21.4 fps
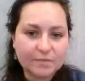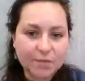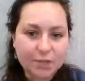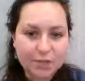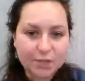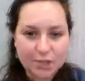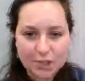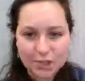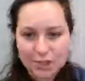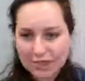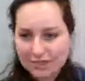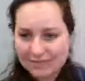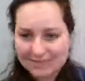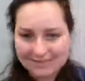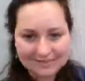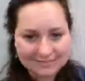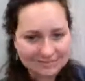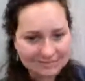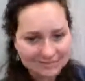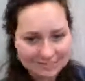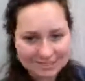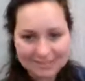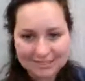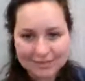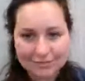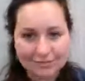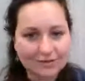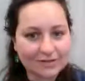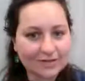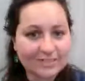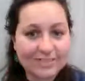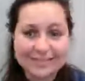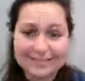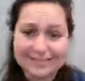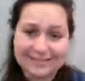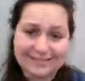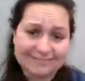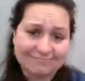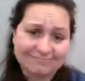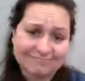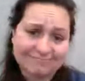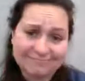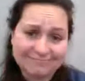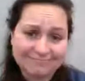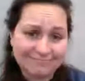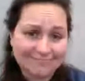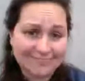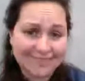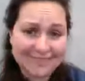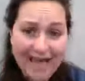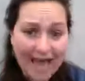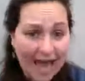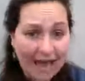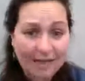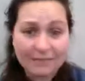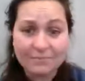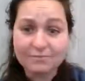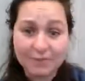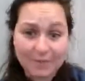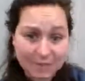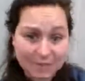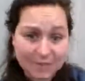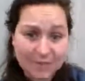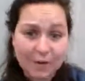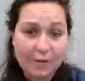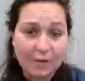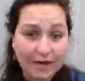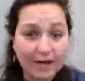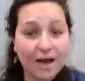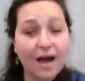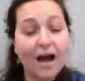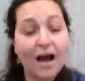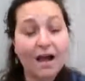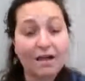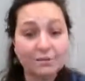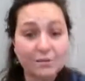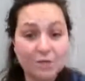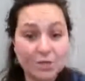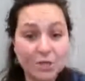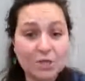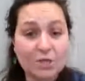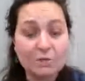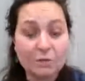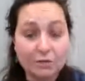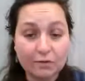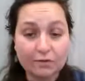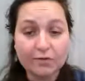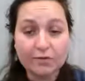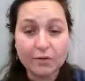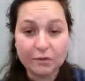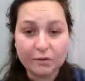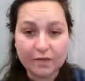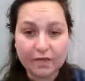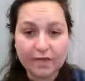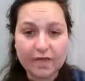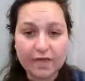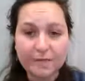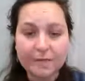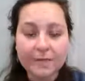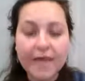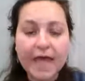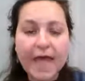She just sort of doesn't get what's going on when she moves over there.